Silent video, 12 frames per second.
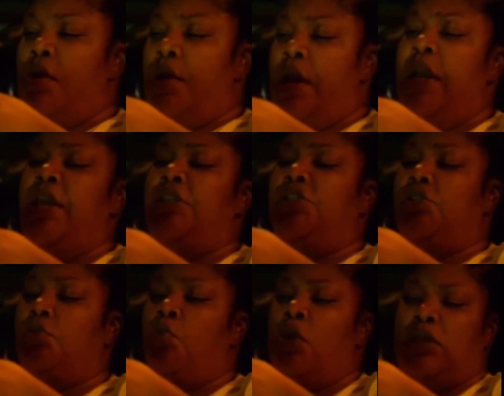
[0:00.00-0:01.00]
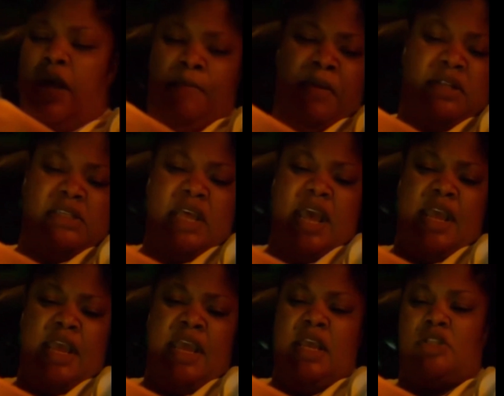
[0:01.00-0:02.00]
each what that bitch say
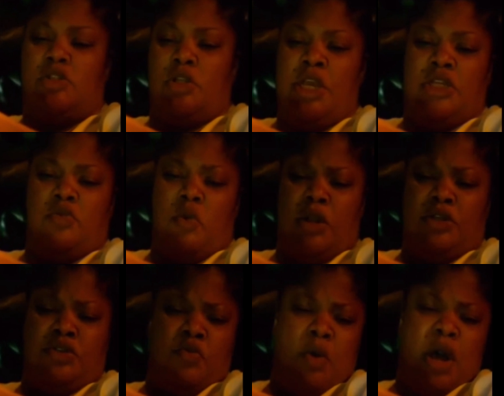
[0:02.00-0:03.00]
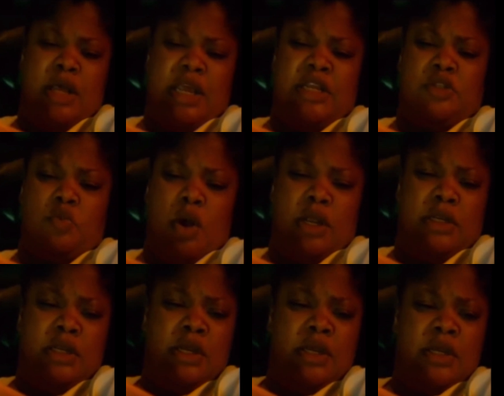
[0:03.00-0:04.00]
each each one do what each one
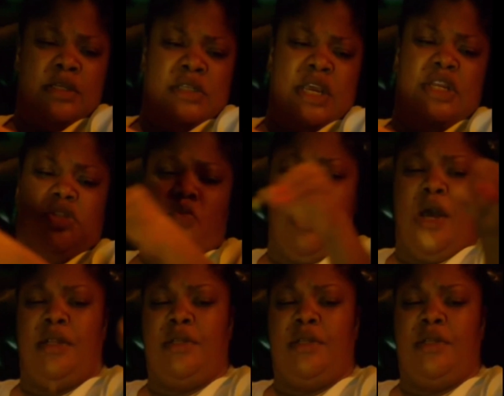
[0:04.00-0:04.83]
teach one